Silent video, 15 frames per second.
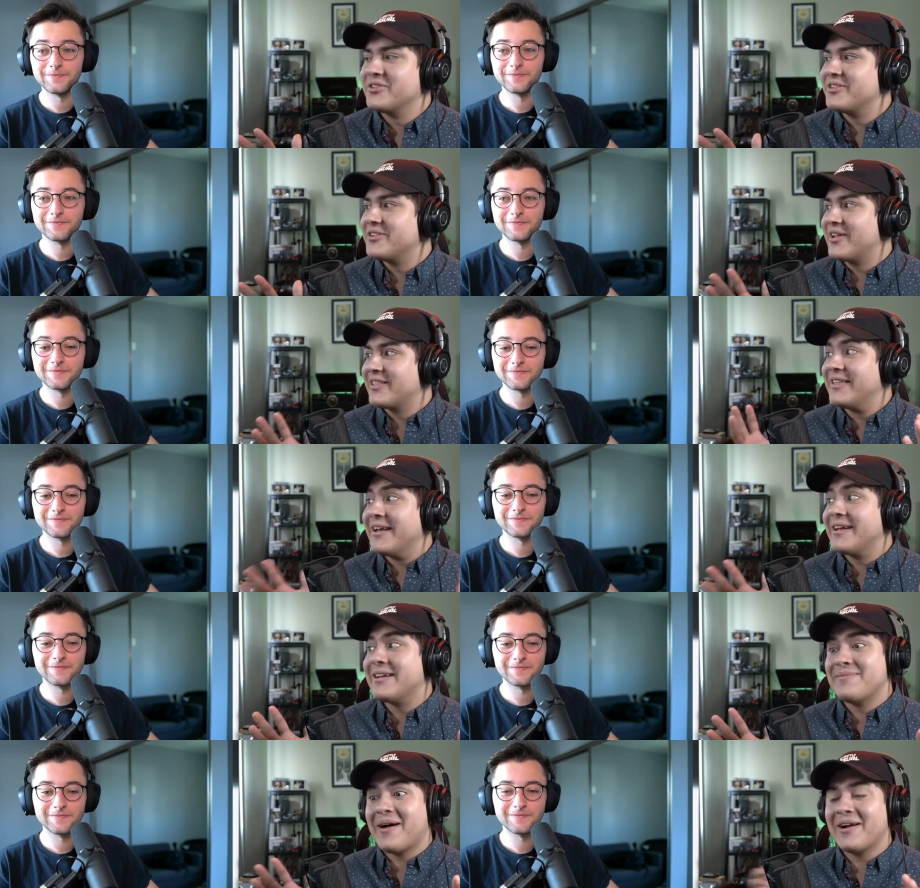Speaker 1: you know, like thinking
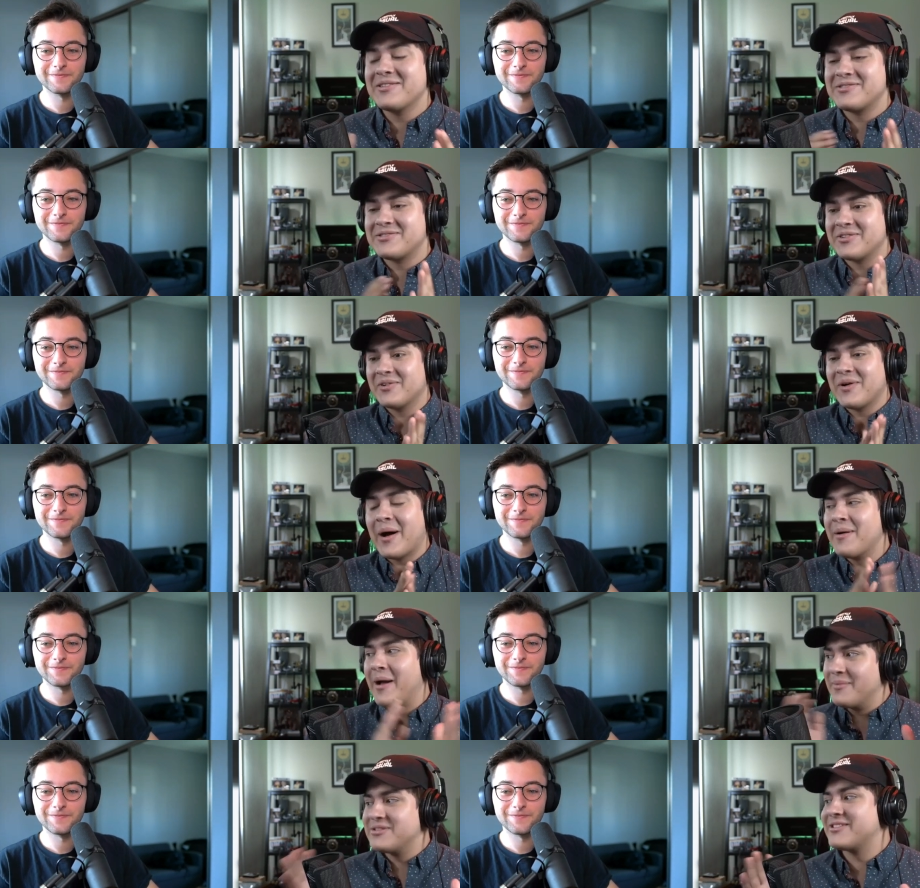about it. So
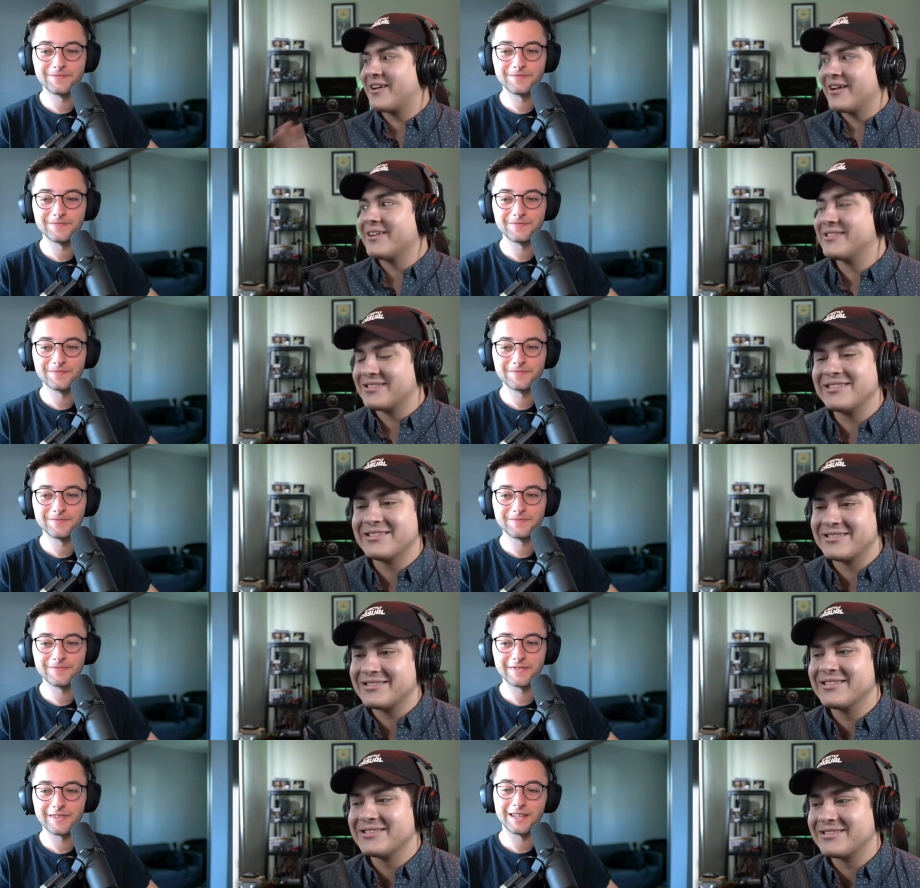I'm excited.
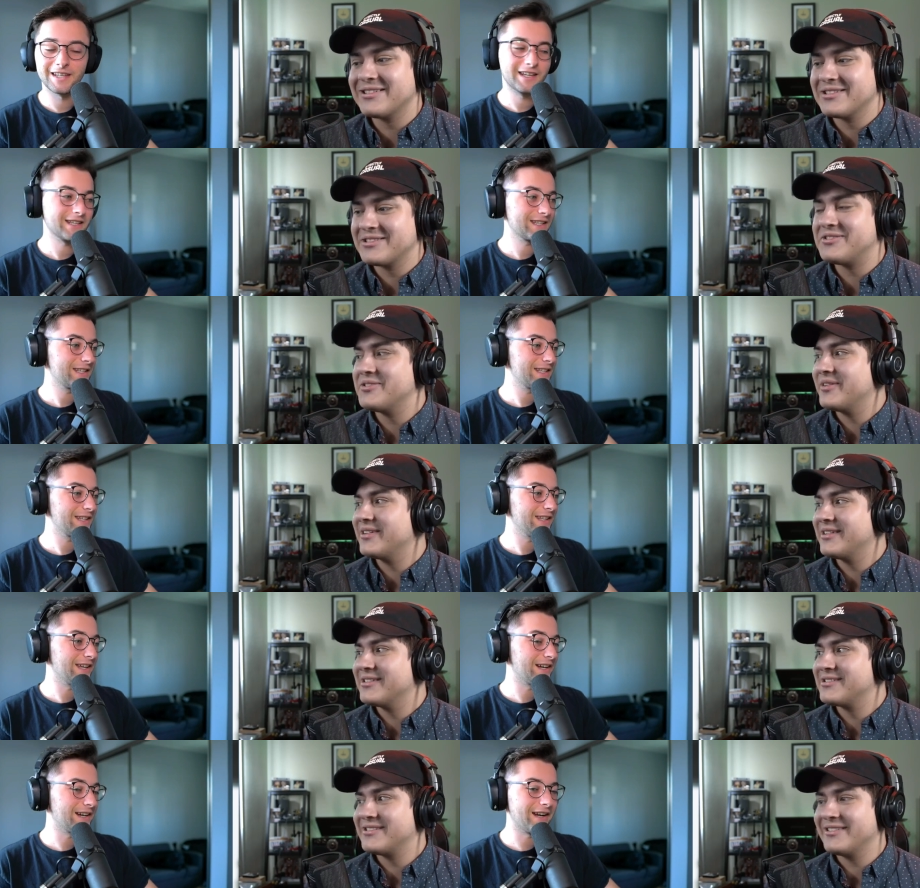Let's do it. All
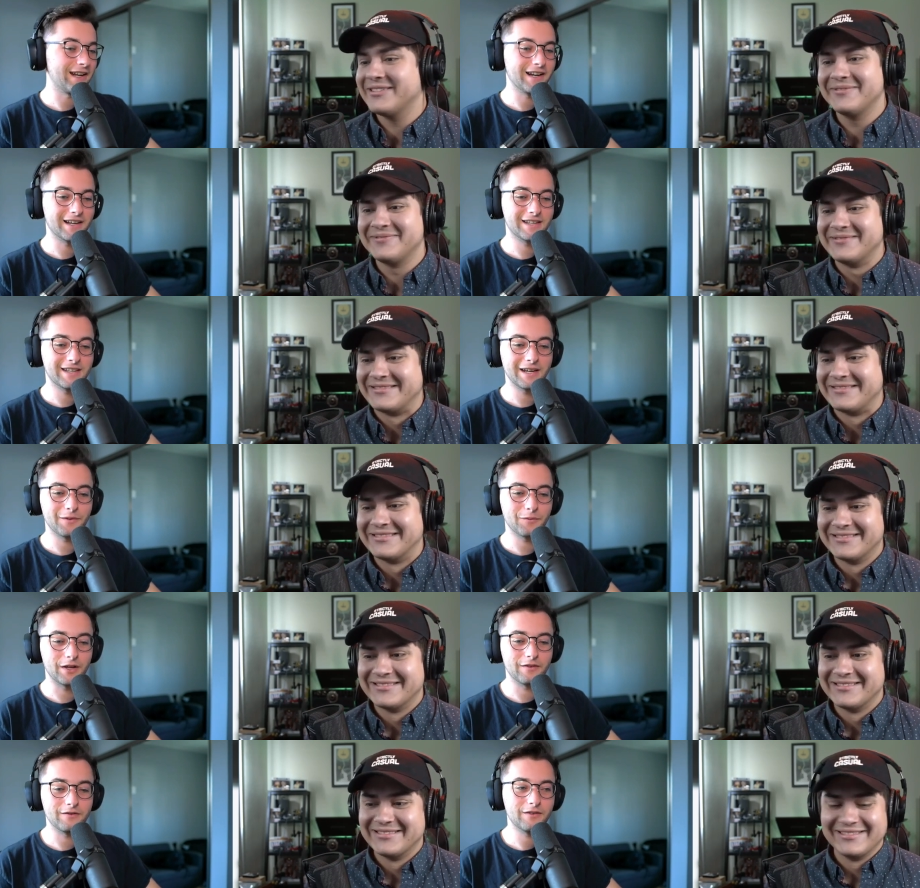right, I can't wait.
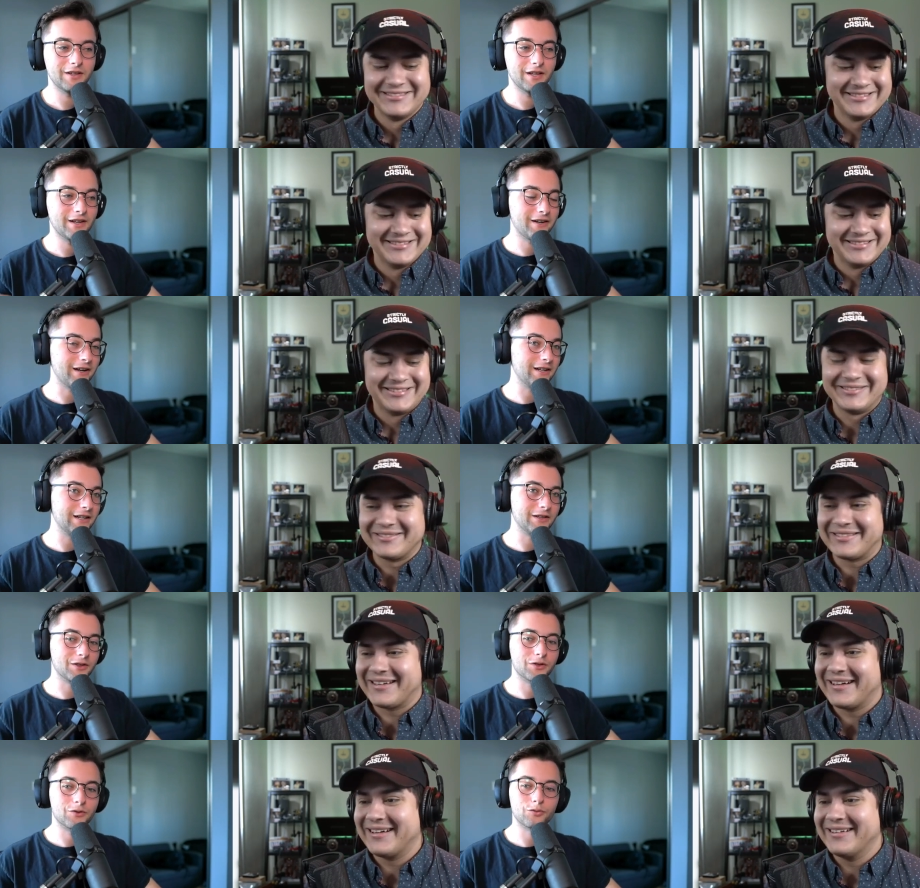And all right, in
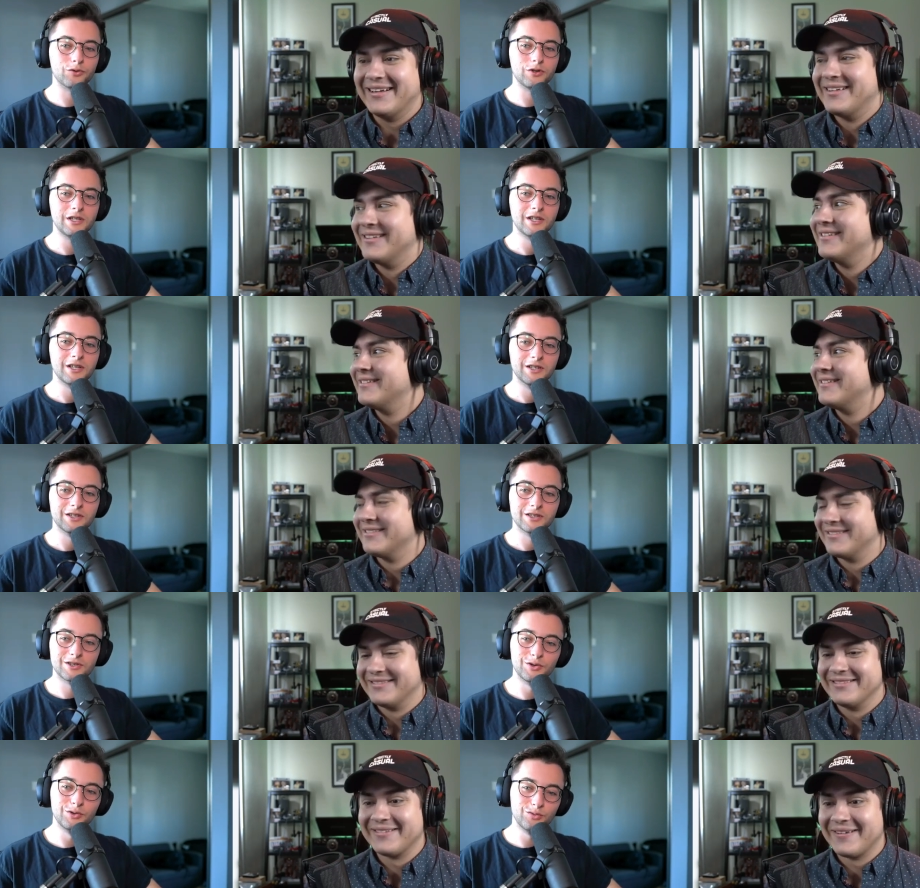3,
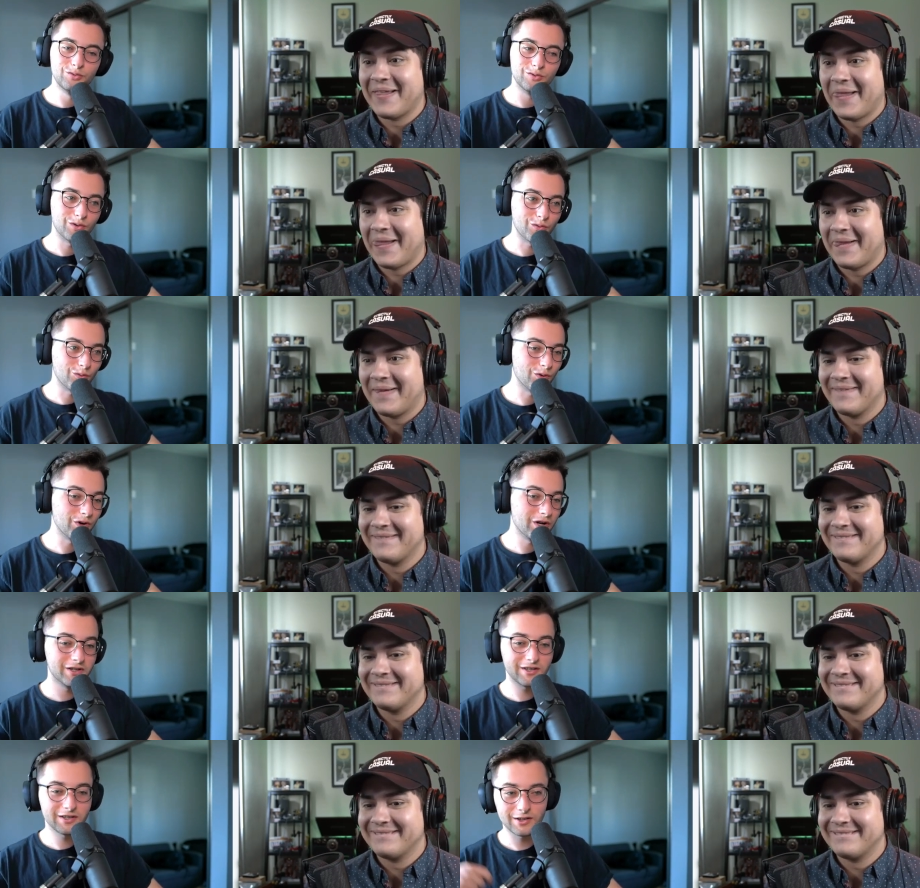2, 1,
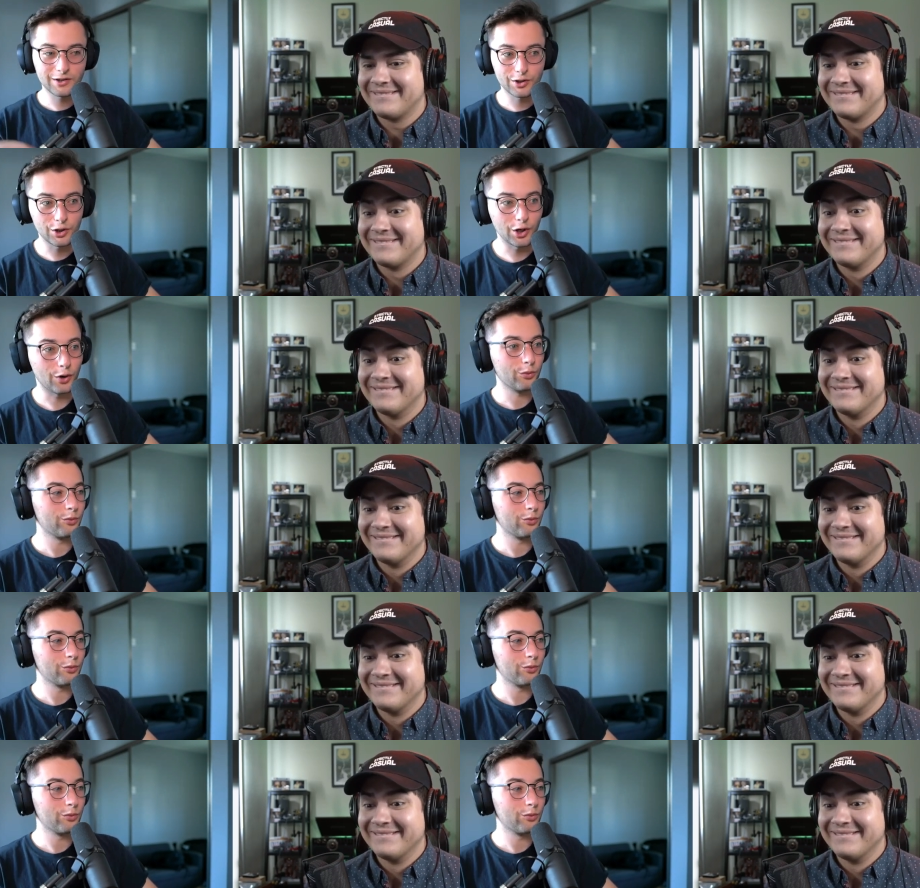go.